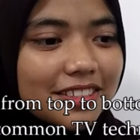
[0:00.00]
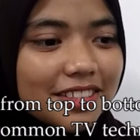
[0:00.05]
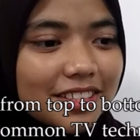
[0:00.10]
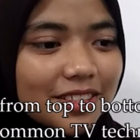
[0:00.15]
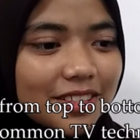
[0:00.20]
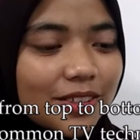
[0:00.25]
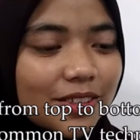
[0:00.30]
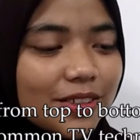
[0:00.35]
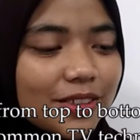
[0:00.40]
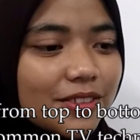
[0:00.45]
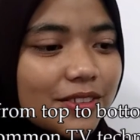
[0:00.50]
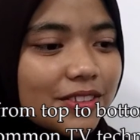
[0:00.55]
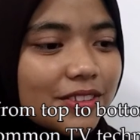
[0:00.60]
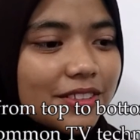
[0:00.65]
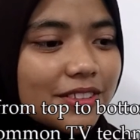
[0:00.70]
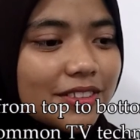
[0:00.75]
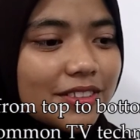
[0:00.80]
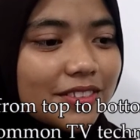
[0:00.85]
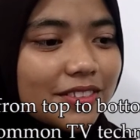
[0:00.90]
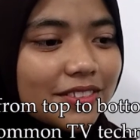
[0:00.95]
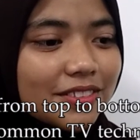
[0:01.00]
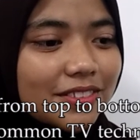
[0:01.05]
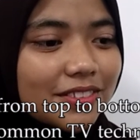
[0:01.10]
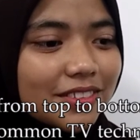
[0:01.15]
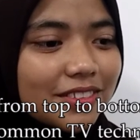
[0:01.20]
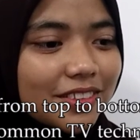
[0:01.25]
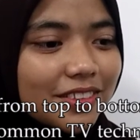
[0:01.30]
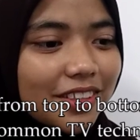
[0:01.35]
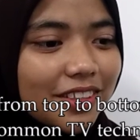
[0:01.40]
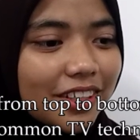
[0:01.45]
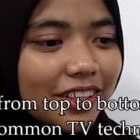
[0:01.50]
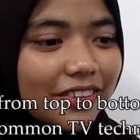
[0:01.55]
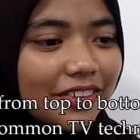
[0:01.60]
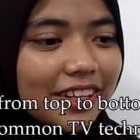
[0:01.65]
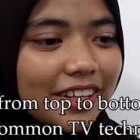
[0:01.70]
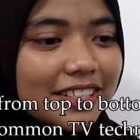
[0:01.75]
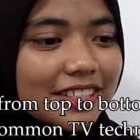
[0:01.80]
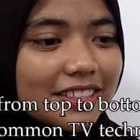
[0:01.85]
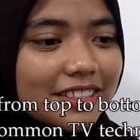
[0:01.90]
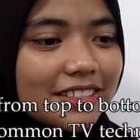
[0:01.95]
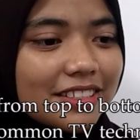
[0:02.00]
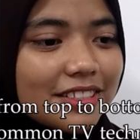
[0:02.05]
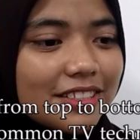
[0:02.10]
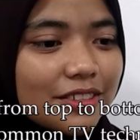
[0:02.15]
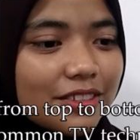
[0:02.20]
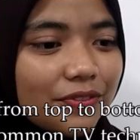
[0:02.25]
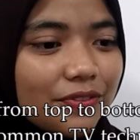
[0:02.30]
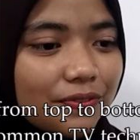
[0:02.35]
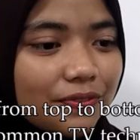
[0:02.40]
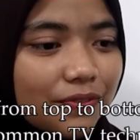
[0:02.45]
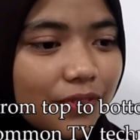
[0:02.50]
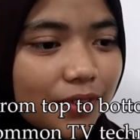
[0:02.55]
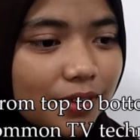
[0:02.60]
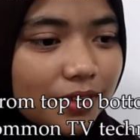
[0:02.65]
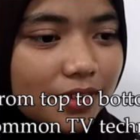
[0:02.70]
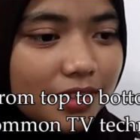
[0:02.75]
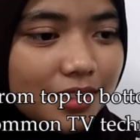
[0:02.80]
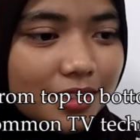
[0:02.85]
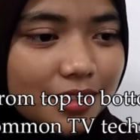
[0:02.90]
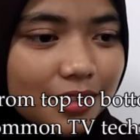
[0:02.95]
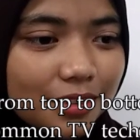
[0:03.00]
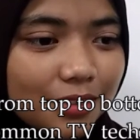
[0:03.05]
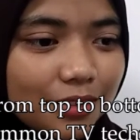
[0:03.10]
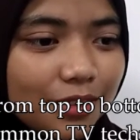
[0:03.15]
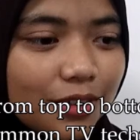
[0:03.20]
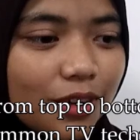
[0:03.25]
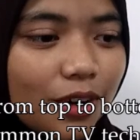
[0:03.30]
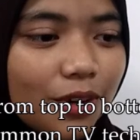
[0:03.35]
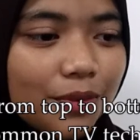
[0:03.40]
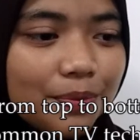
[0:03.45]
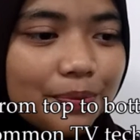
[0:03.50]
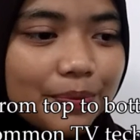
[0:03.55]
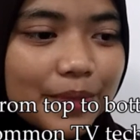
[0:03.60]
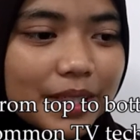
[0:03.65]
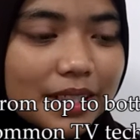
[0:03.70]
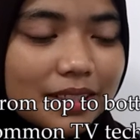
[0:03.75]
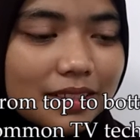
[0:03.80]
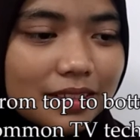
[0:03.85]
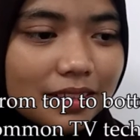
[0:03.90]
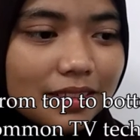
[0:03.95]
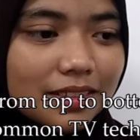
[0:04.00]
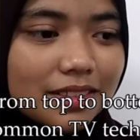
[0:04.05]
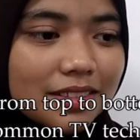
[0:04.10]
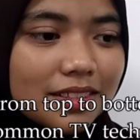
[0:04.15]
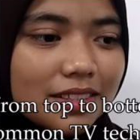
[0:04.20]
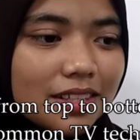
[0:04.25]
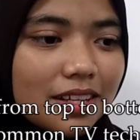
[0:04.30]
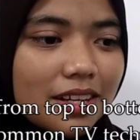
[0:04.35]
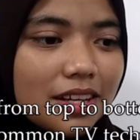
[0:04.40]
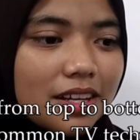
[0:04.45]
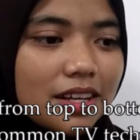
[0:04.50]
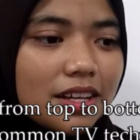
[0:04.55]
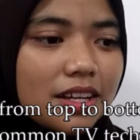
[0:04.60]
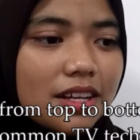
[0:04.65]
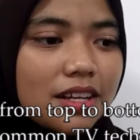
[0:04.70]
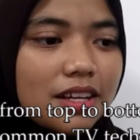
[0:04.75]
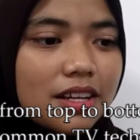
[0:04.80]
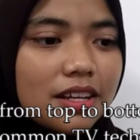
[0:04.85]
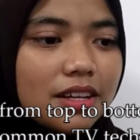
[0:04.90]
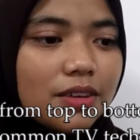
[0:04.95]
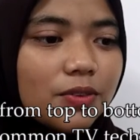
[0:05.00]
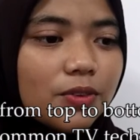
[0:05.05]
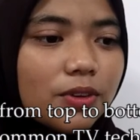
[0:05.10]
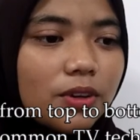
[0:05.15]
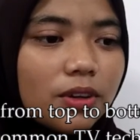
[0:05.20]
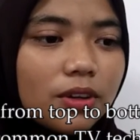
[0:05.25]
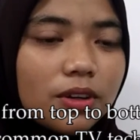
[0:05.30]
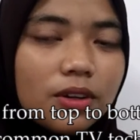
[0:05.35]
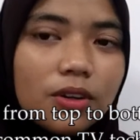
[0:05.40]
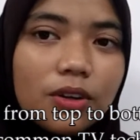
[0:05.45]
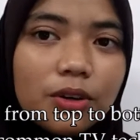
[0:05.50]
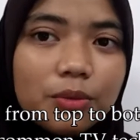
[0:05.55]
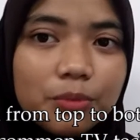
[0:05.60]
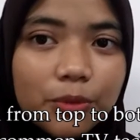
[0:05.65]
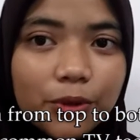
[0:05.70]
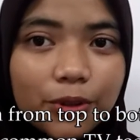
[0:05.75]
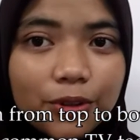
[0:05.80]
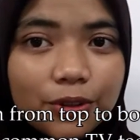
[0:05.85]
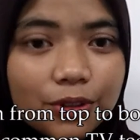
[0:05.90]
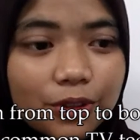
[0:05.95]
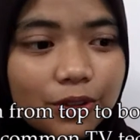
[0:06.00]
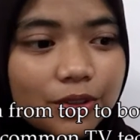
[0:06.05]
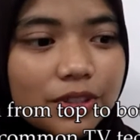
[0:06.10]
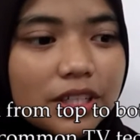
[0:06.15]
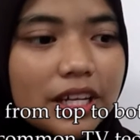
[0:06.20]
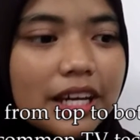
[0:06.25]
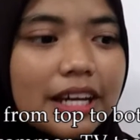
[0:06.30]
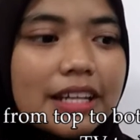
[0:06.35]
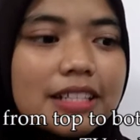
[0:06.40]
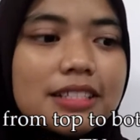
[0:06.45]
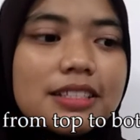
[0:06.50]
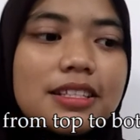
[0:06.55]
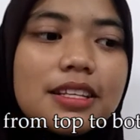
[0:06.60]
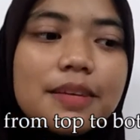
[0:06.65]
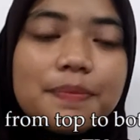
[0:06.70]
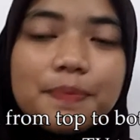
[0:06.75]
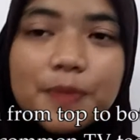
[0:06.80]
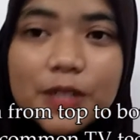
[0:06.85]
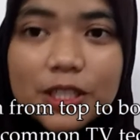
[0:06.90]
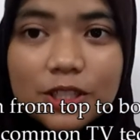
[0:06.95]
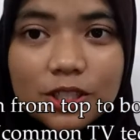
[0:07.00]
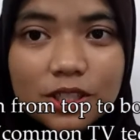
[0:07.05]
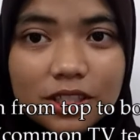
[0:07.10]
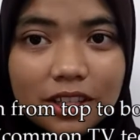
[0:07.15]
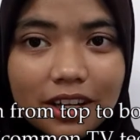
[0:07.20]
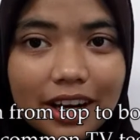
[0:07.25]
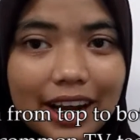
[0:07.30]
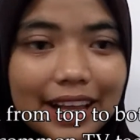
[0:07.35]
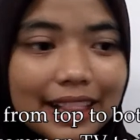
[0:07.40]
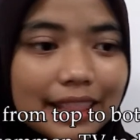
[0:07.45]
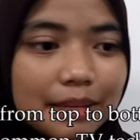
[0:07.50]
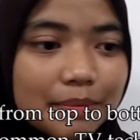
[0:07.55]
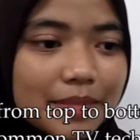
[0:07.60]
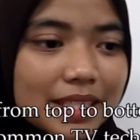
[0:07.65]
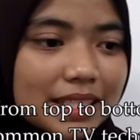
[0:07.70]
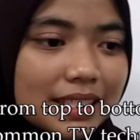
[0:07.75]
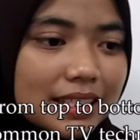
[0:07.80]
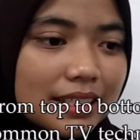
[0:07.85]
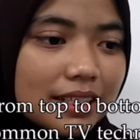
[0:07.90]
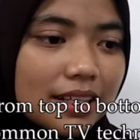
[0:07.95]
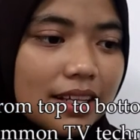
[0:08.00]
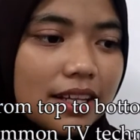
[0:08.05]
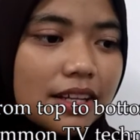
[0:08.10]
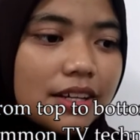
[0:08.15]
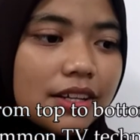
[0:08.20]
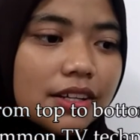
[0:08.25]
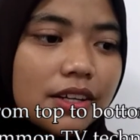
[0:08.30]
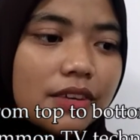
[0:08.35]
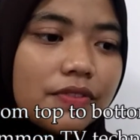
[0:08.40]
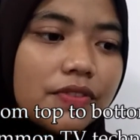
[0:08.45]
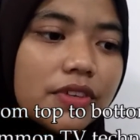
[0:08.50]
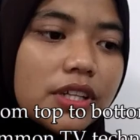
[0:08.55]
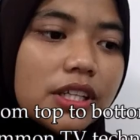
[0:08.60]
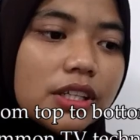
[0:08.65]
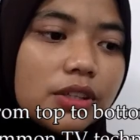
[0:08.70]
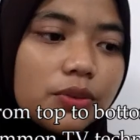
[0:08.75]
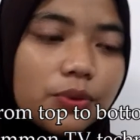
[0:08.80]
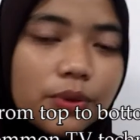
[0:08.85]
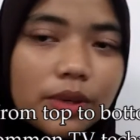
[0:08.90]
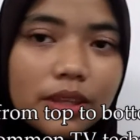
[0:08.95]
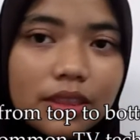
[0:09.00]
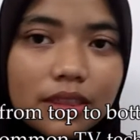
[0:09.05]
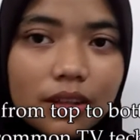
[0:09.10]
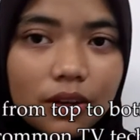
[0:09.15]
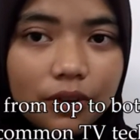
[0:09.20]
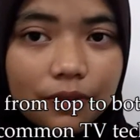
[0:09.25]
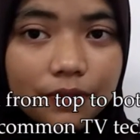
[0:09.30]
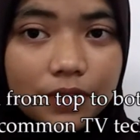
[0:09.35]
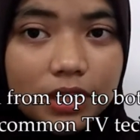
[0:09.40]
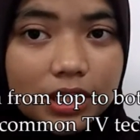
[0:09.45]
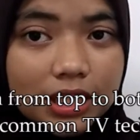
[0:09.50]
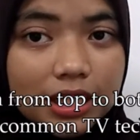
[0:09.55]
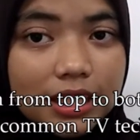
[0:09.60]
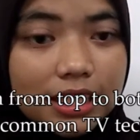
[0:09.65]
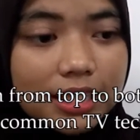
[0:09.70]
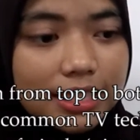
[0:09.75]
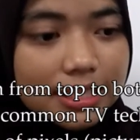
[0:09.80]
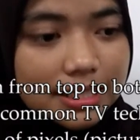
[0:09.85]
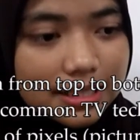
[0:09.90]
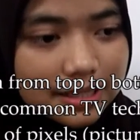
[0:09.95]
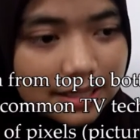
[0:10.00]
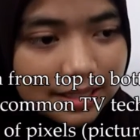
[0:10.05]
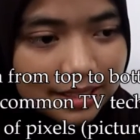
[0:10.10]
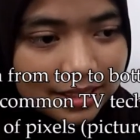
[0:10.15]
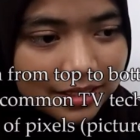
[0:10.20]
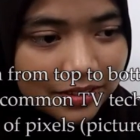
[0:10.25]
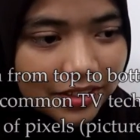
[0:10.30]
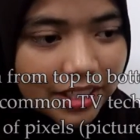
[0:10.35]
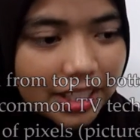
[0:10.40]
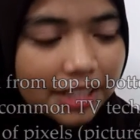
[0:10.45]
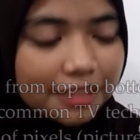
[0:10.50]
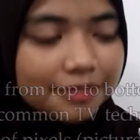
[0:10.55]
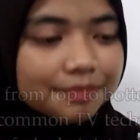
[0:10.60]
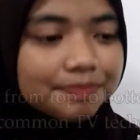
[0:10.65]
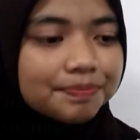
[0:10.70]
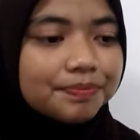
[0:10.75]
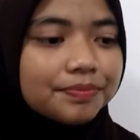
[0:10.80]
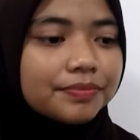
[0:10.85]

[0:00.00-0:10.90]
So, a raster is a row of pixels, or more known as picture elements, covering the width of the screen.